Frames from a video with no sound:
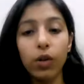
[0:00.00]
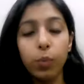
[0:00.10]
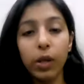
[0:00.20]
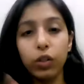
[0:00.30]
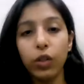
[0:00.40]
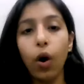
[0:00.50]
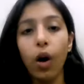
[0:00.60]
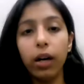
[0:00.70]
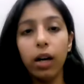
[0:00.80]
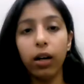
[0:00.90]
goes with
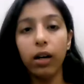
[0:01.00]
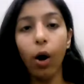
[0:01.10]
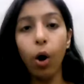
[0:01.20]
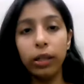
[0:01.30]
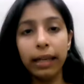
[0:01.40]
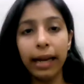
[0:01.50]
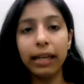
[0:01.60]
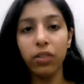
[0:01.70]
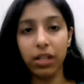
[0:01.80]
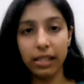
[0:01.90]
your
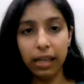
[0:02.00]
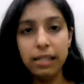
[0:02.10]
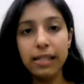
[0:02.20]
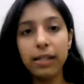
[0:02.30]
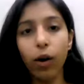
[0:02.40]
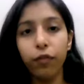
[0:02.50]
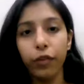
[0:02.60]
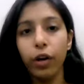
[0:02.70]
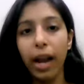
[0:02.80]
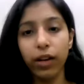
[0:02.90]
online results of
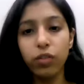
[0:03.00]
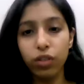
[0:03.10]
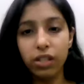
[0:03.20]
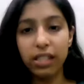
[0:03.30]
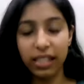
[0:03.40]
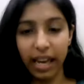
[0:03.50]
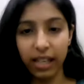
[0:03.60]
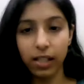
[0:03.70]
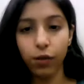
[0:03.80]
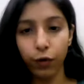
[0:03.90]
your entrance
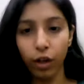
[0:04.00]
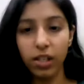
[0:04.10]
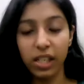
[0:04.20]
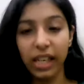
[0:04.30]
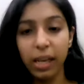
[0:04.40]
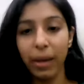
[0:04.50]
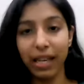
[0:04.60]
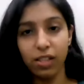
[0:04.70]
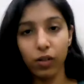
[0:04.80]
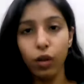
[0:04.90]
test. Firstly,
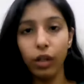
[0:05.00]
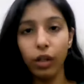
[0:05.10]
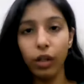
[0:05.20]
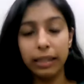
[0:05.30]
basis on